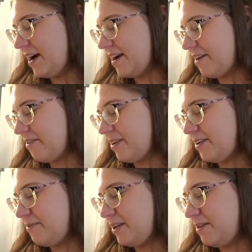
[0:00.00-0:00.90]
I don't
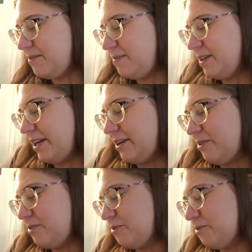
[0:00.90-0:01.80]
know, he would be like a
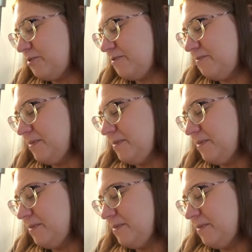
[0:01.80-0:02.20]
cool